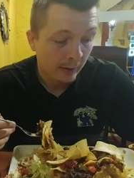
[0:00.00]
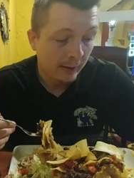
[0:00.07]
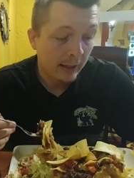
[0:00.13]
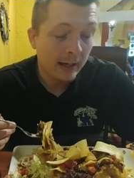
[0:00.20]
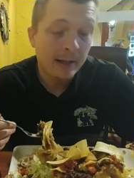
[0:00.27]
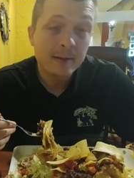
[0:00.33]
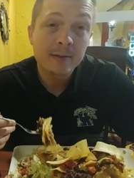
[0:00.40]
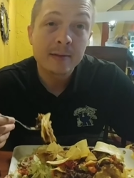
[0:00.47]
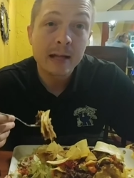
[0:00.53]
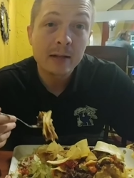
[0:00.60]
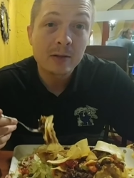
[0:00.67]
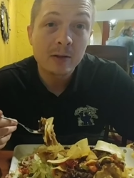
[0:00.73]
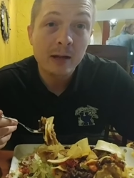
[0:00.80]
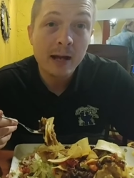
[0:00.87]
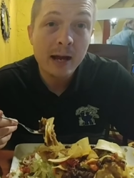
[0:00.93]
Guys,
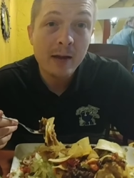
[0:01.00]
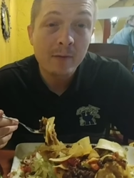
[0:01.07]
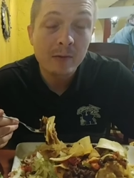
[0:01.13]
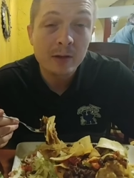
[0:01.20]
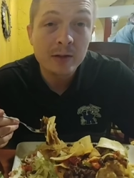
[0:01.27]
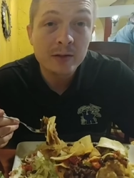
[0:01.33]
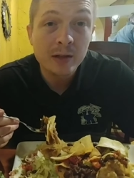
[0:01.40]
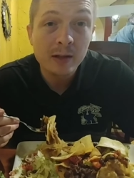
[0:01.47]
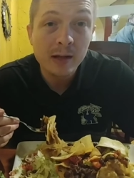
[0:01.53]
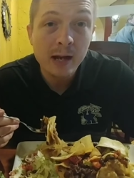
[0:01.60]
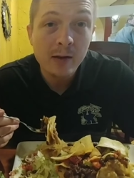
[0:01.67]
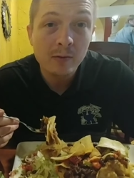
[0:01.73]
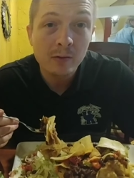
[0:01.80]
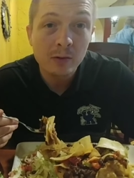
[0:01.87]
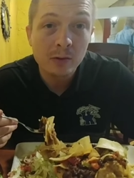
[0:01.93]
that's all I have for this Sunday
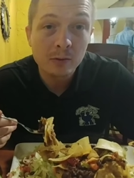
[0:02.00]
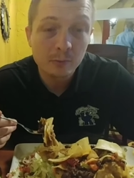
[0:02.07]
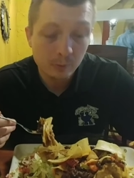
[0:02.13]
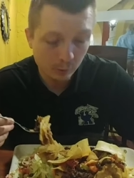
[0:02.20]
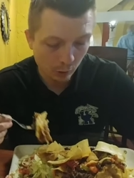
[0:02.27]
afternoon.